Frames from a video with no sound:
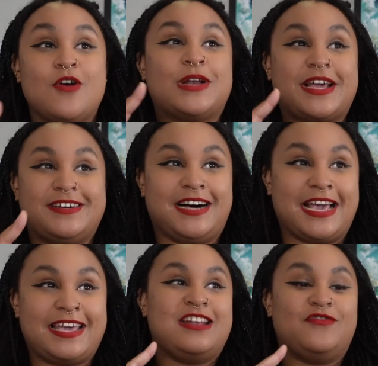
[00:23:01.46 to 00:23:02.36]
what I
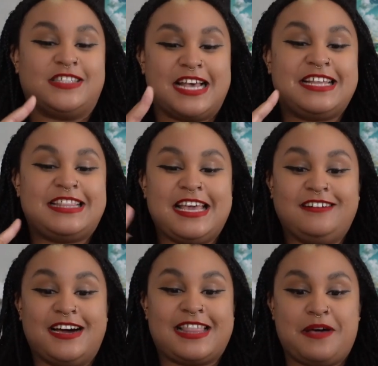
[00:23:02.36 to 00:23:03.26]
like, and if it's anything
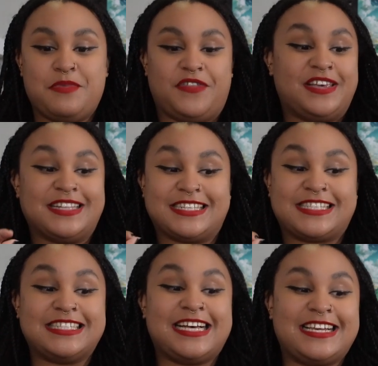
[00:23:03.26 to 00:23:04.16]
like that movie in the
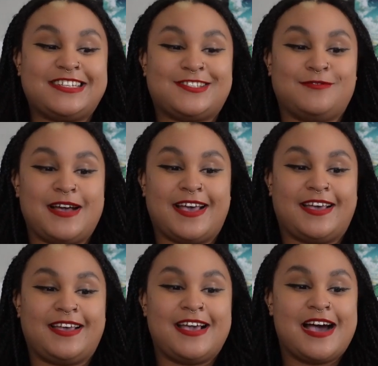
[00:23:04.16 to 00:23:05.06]
slightest
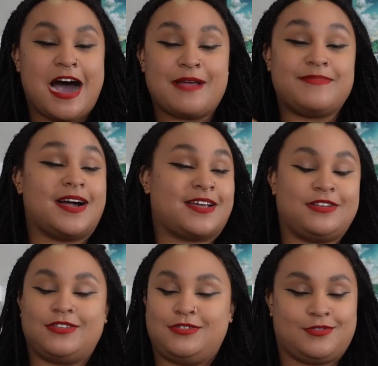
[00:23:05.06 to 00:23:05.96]
way, I'm not
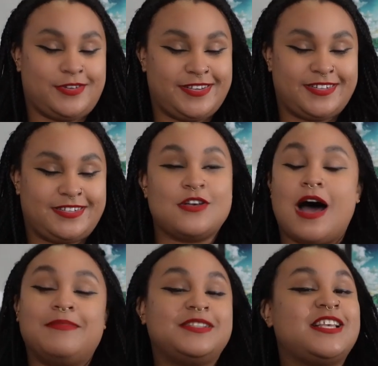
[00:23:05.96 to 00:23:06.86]
gonna enjoy it. So
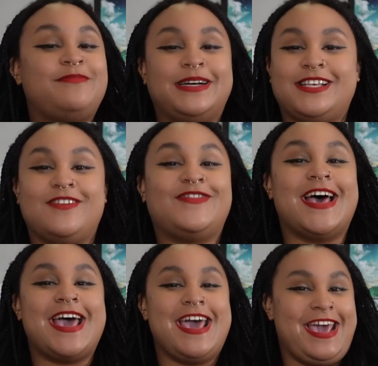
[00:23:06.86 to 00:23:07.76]
I'm gonna save myself the
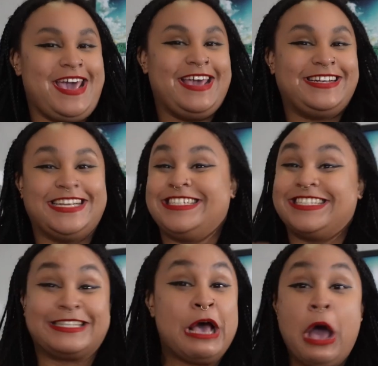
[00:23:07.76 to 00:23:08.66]
hate and
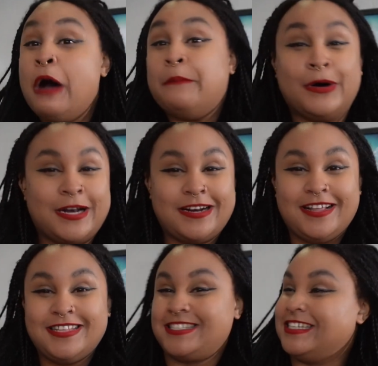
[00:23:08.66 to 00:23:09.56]
just put it
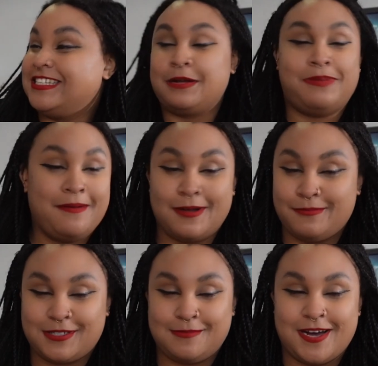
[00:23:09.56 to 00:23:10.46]
on this list of popular
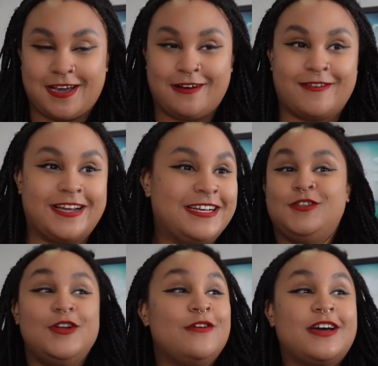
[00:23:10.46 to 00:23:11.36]
books I'm not gonna read.
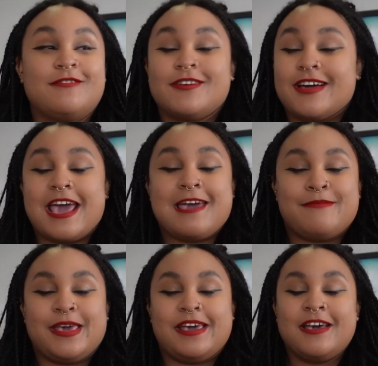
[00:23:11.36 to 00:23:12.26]
So no one could really hate
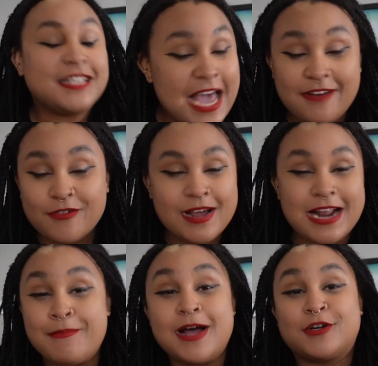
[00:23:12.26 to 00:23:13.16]
me because I haven't read it.
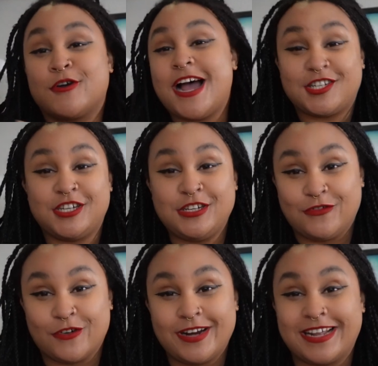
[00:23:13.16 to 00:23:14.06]
I'm not trashing you
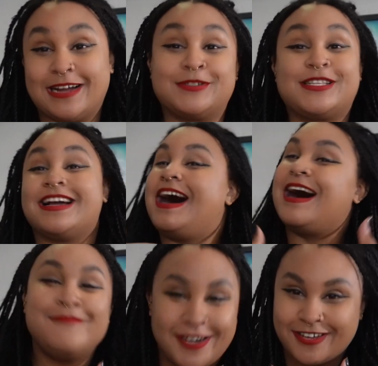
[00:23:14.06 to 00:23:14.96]
for reading it. I'm just saying
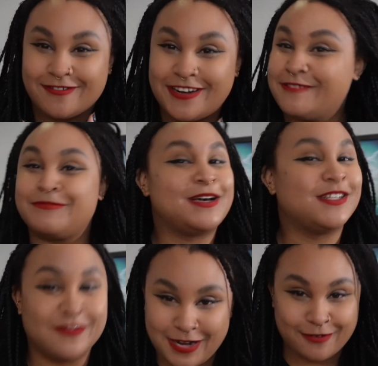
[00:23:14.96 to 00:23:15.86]
I'm not gonna read it because of my